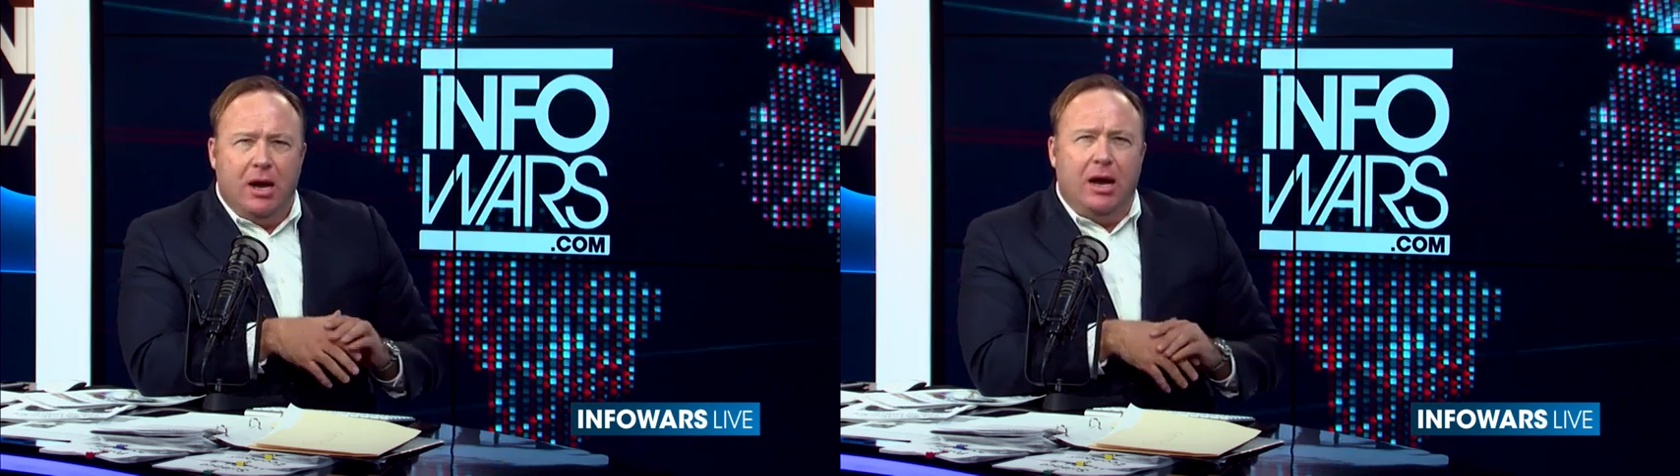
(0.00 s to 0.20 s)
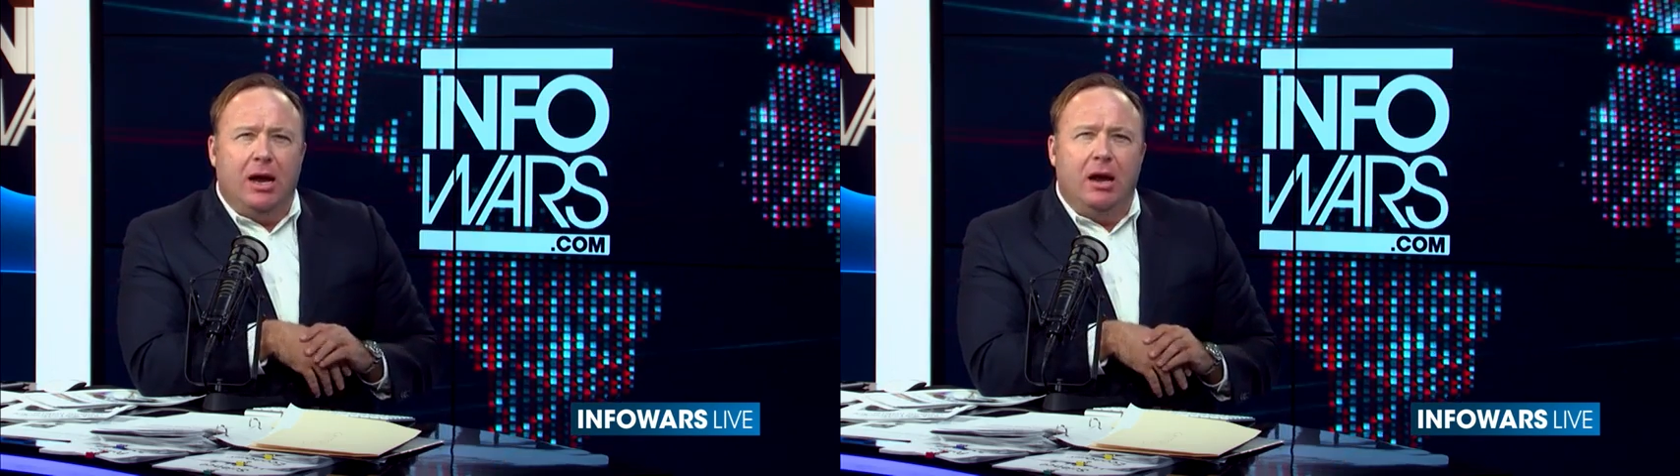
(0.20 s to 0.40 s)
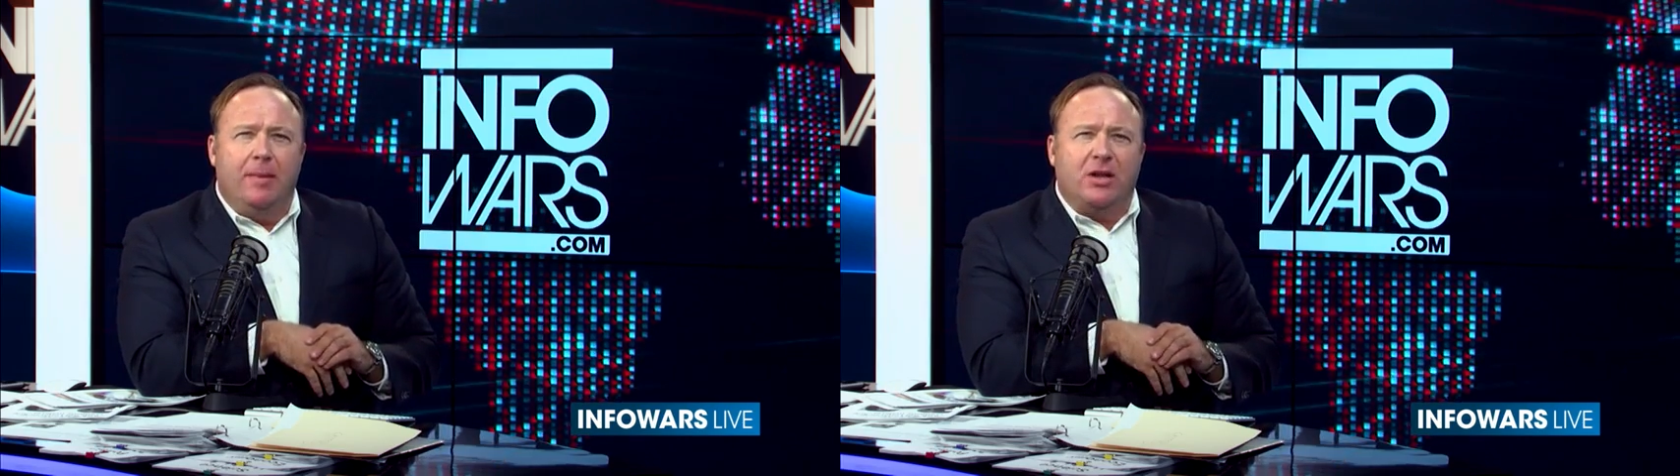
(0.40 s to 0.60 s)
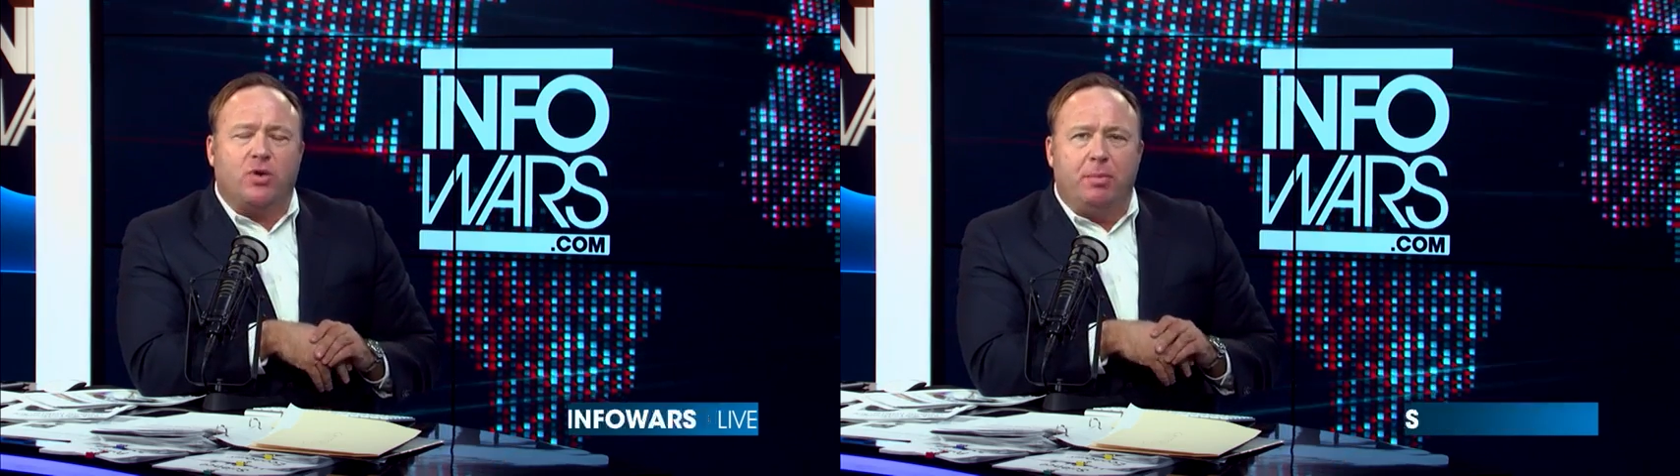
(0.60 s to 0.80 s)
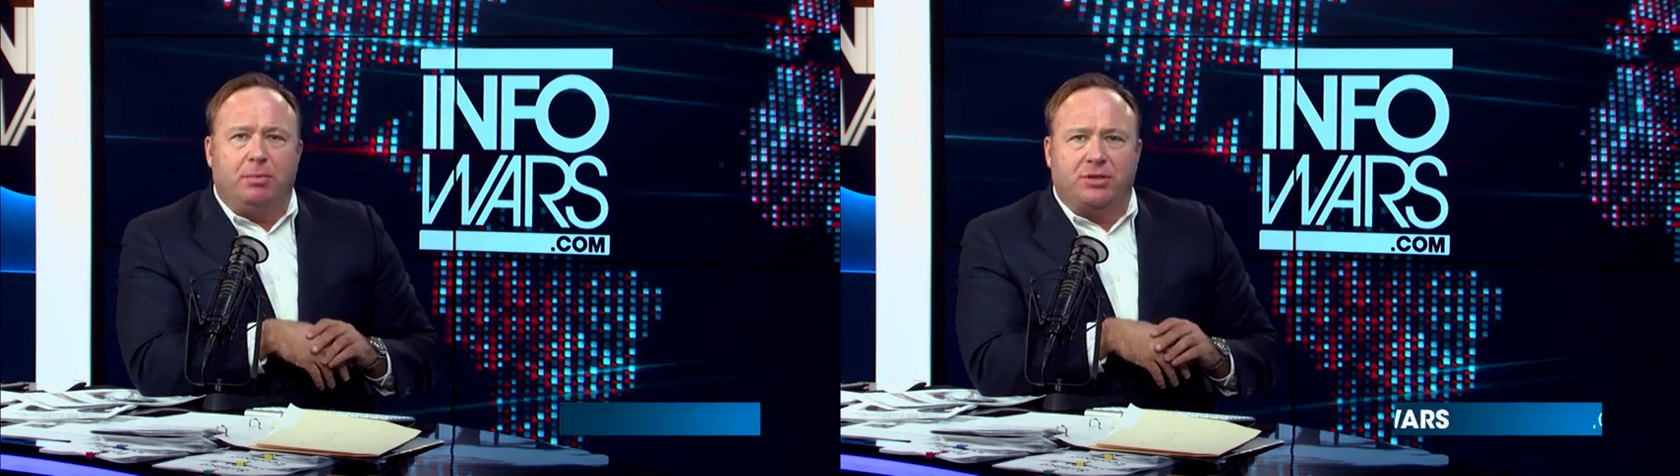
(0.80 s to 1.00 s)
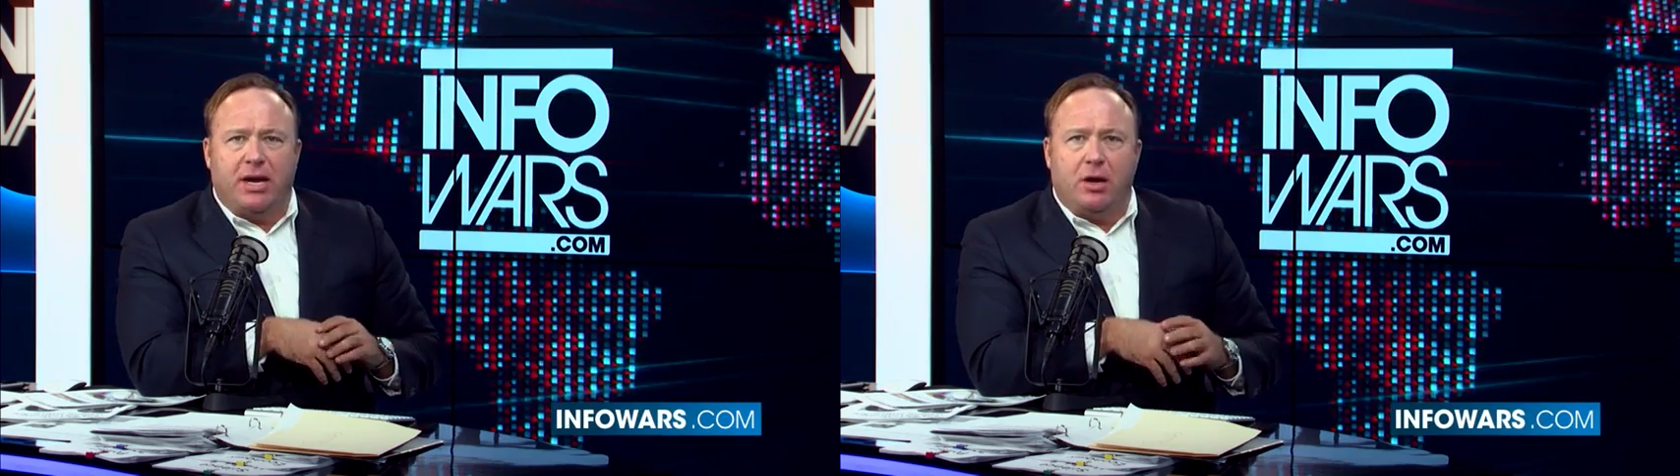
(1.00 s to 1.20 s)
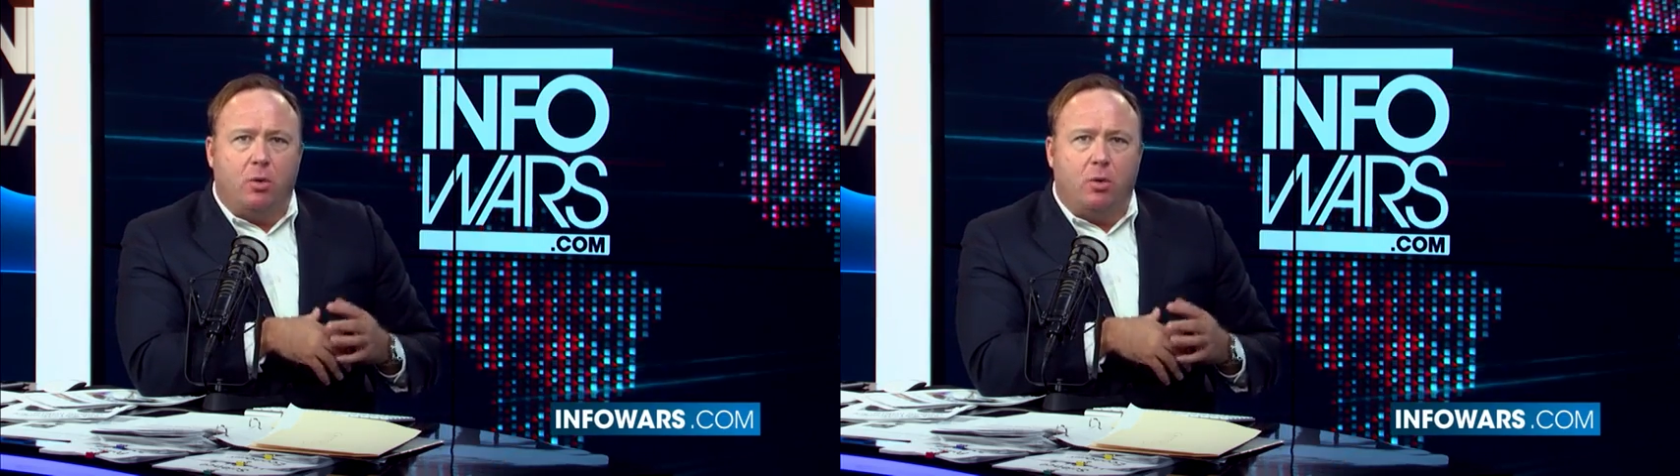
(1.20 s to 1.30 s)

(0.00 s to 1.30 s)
And that's why people say, you know,